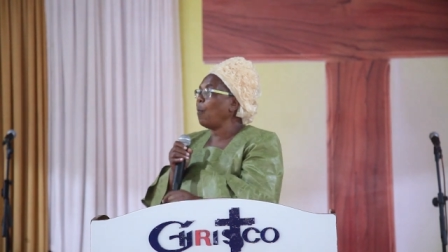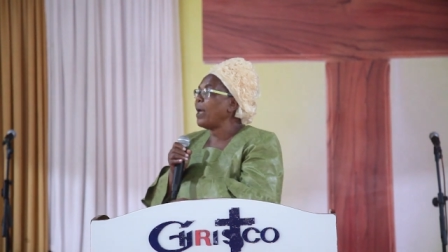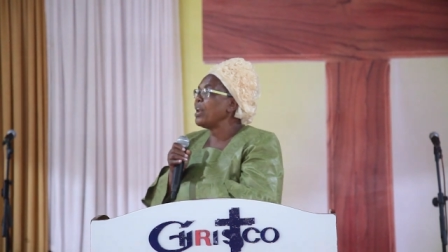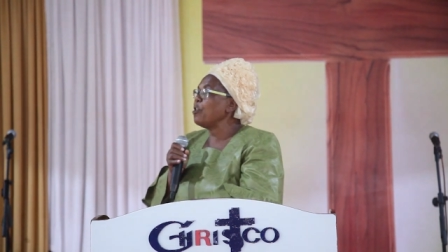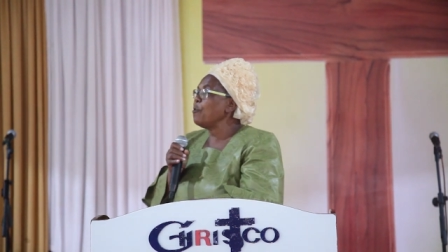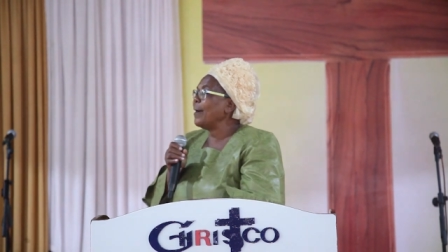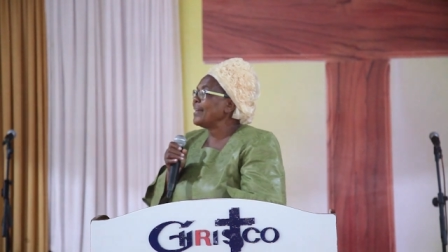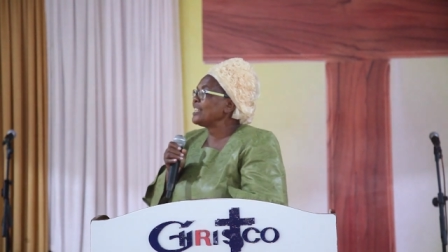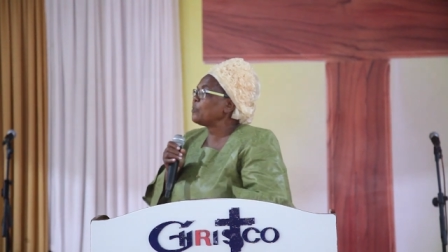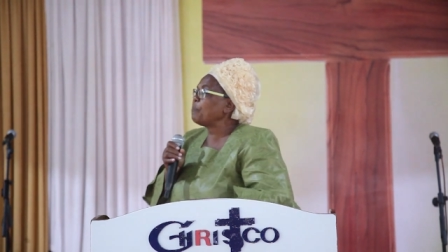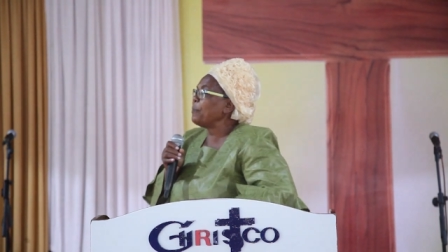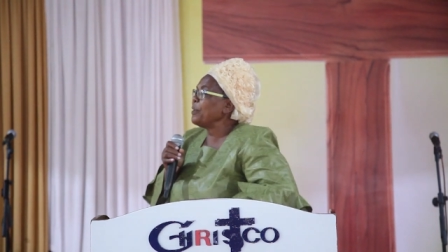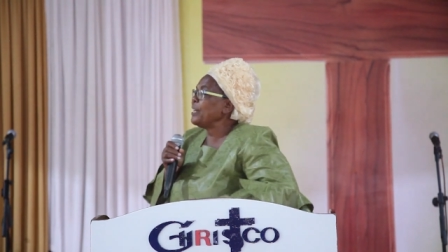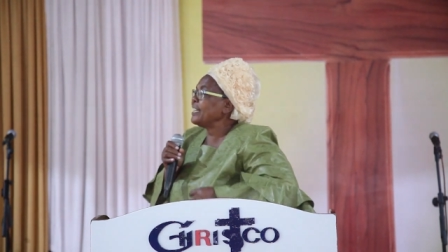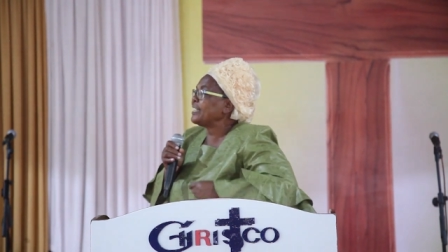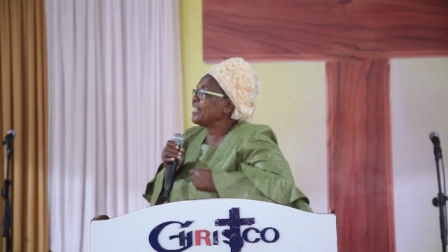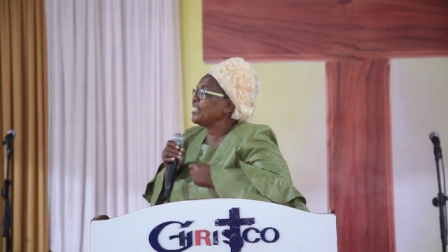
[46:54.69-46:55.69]
When your
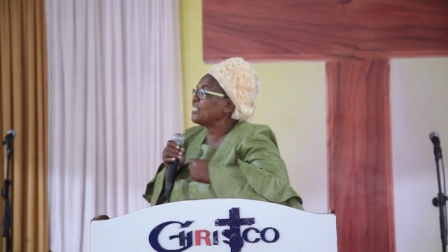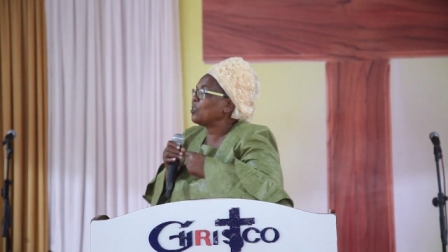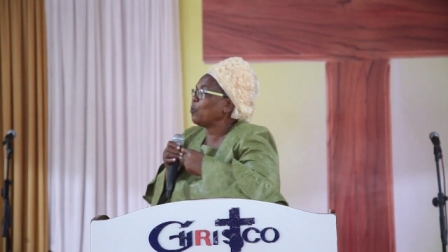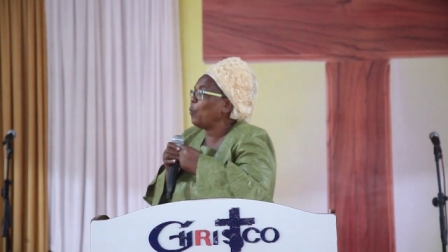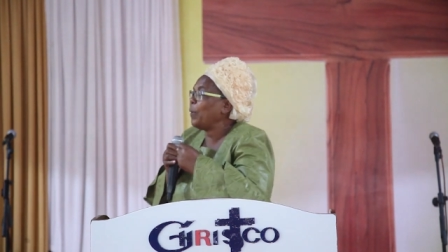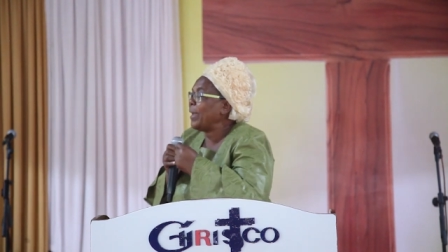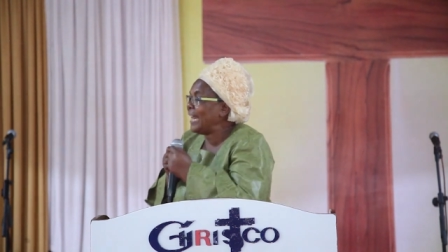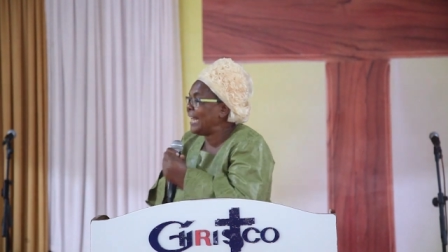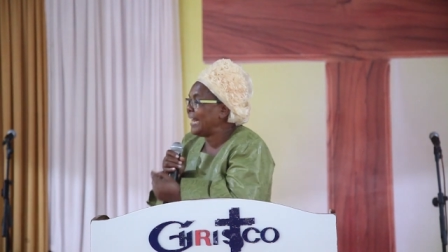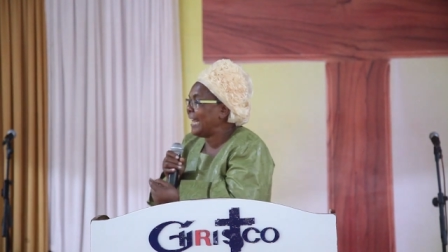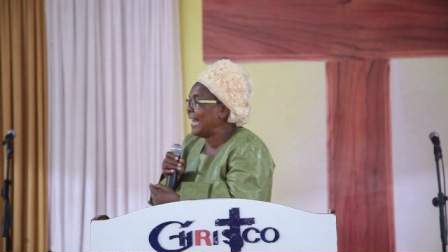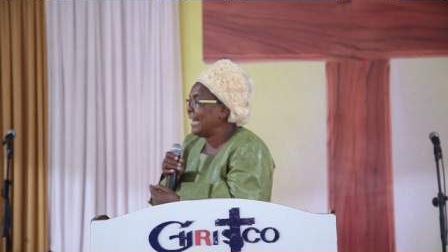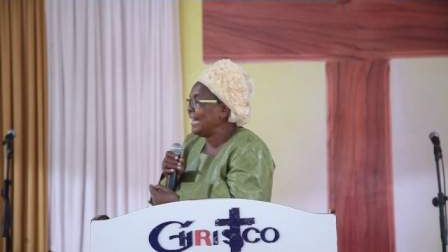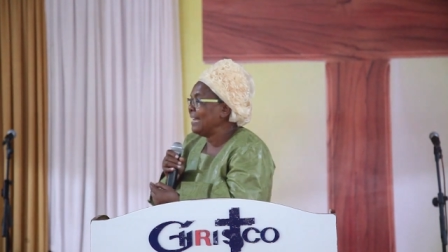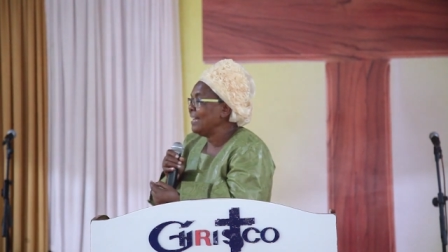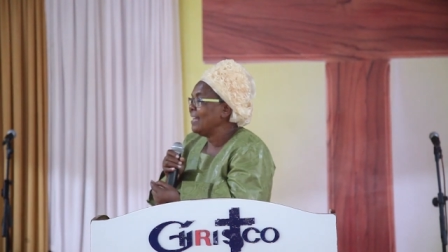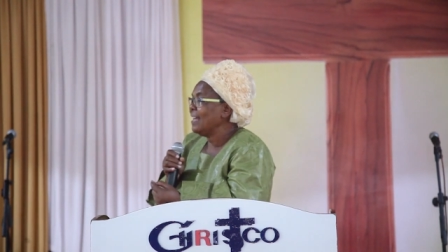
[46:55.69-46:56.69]
spirit is
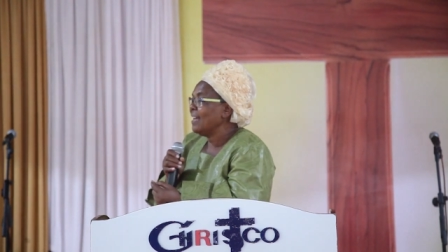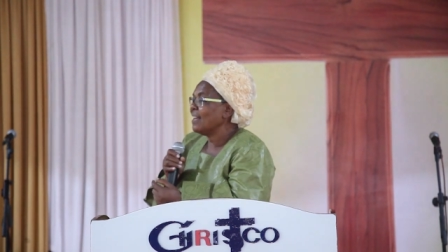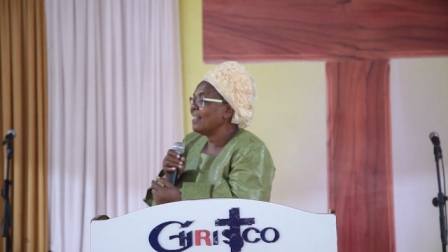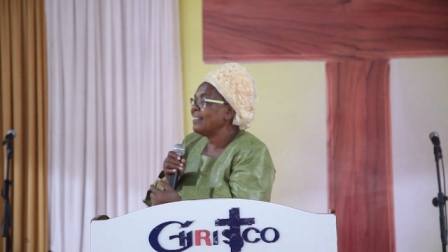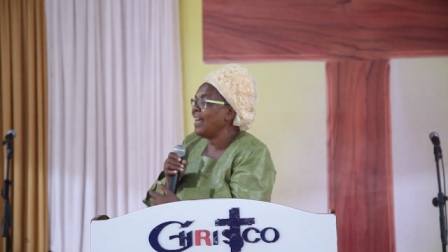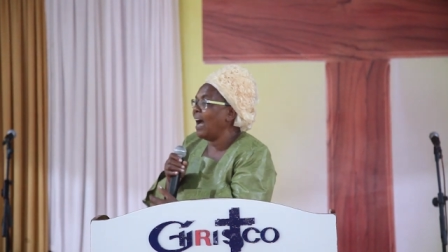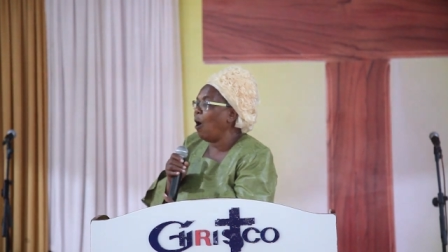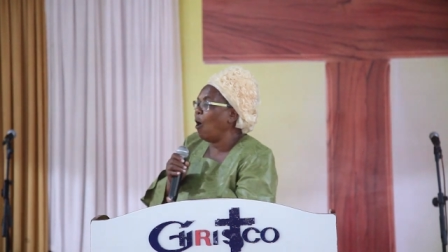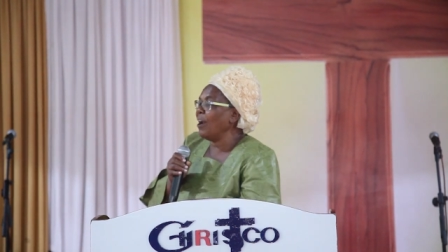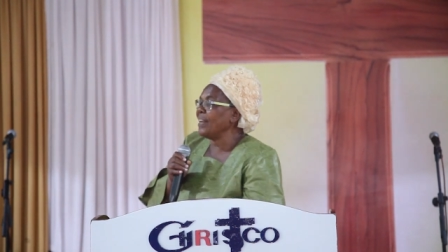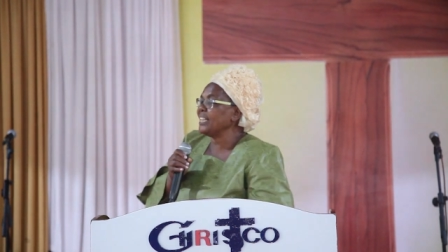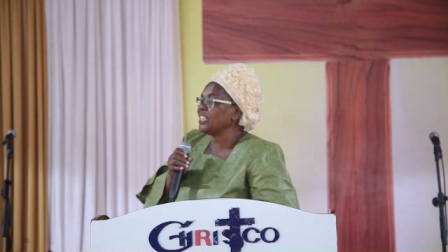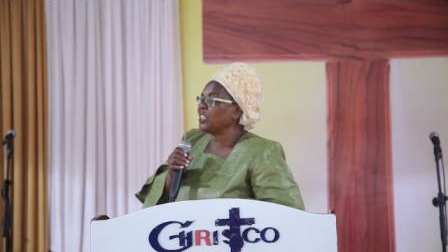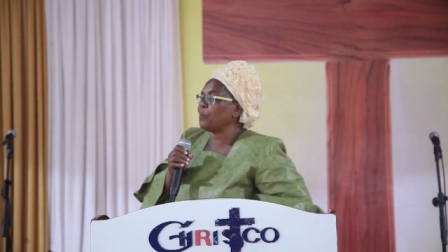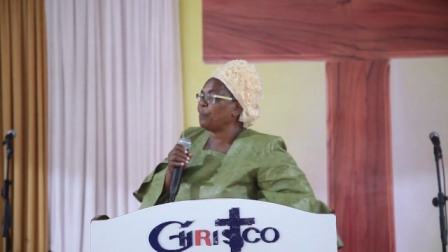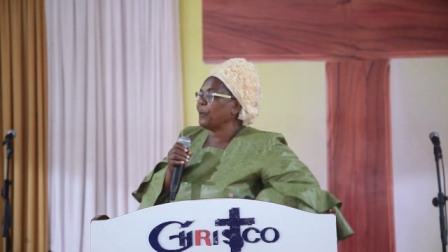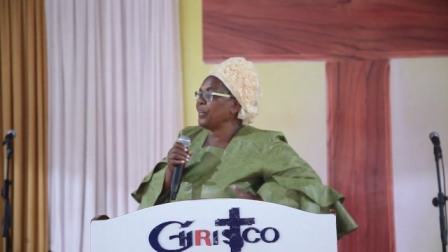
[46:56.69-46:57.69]
willing, the
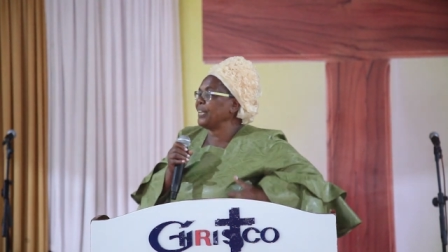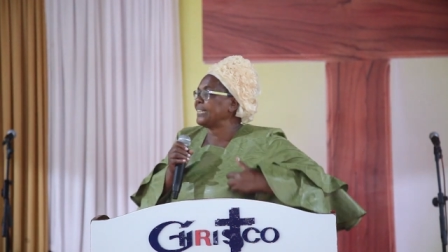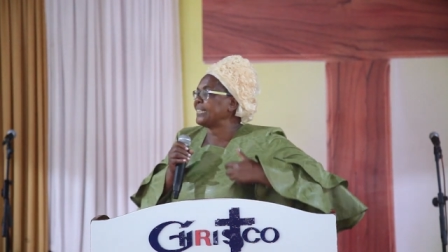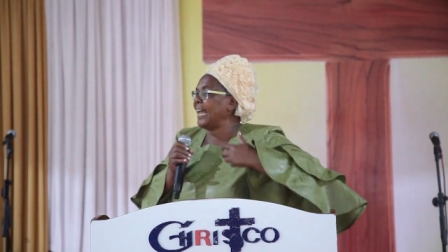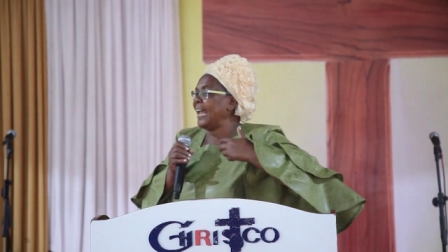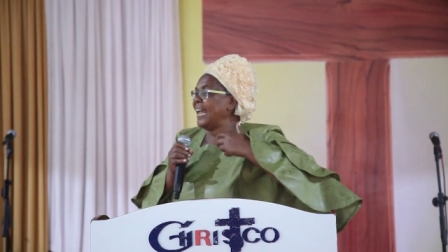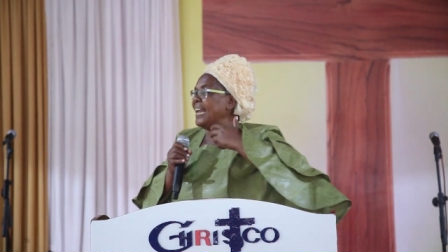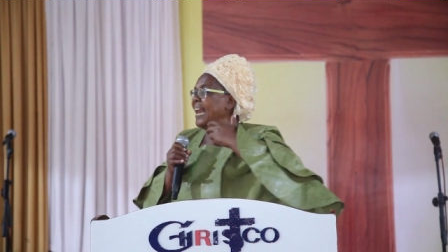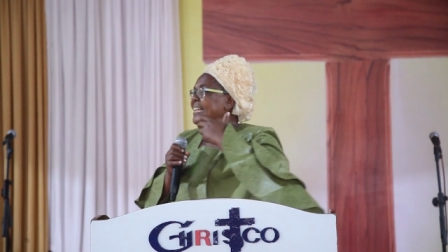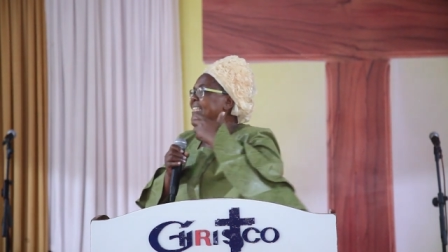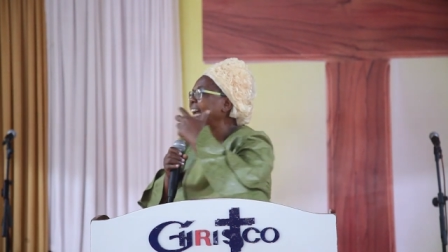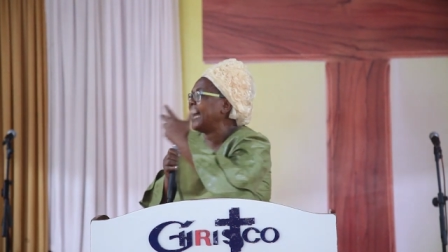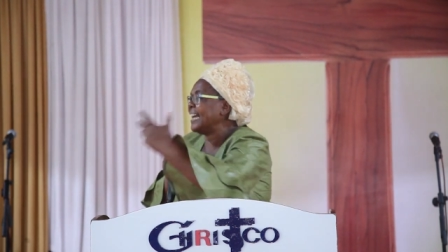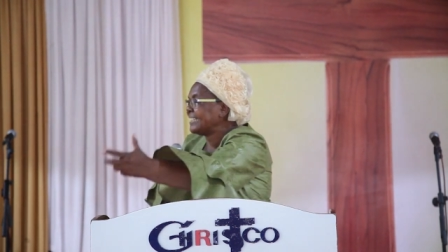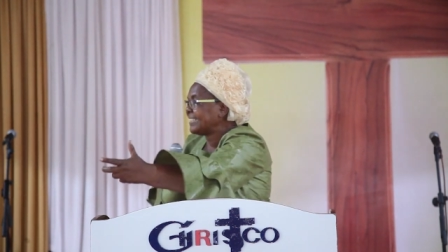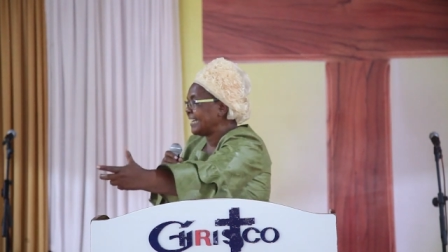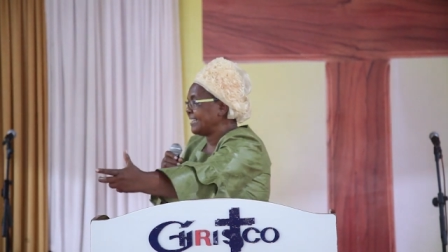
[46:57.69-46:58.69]
Holy Spirit
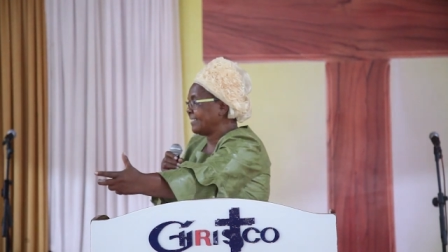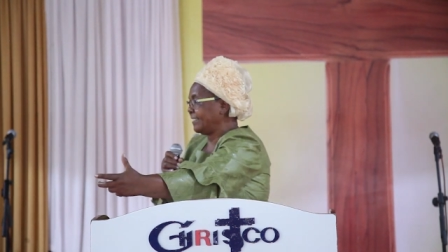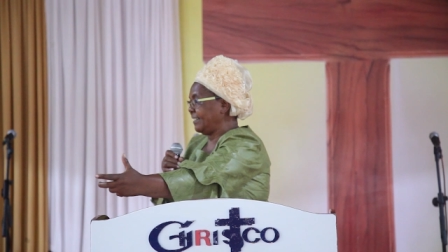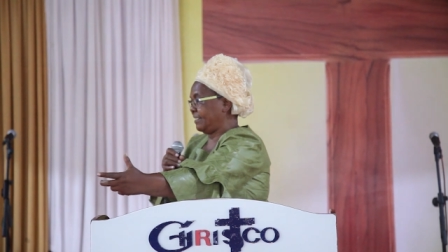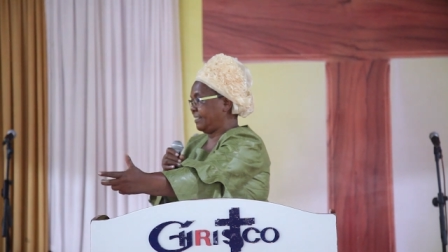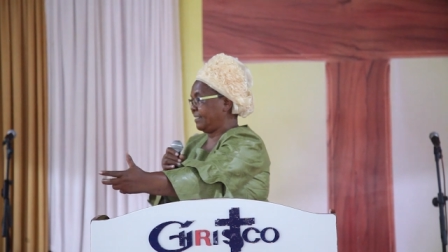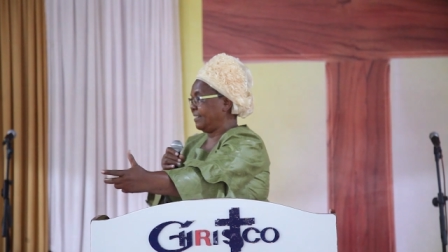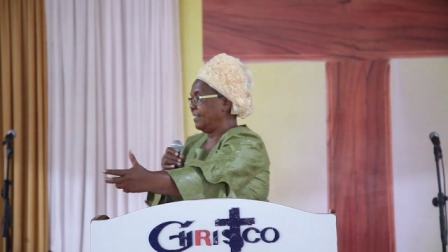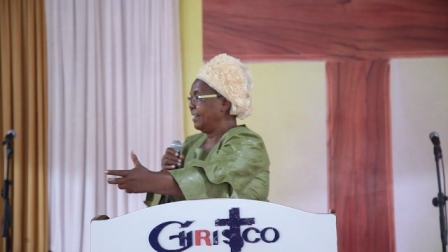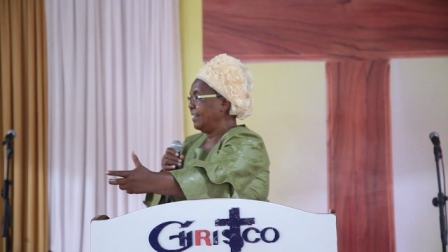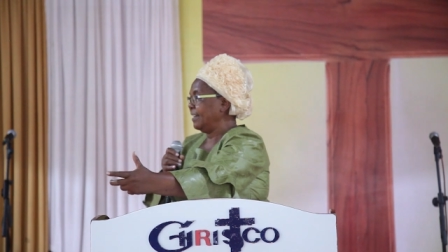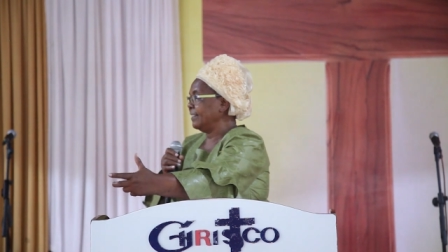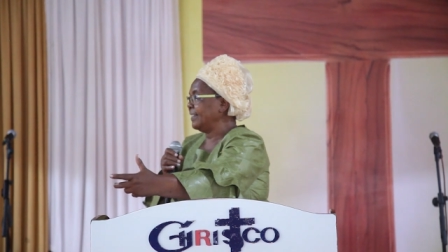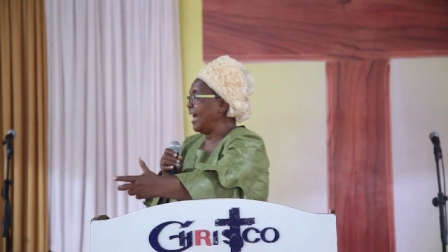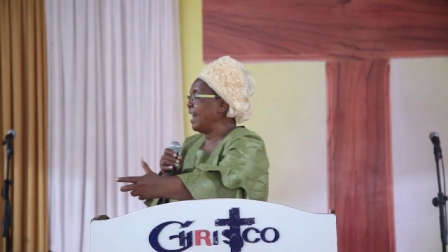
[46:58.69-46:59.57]
energizes it.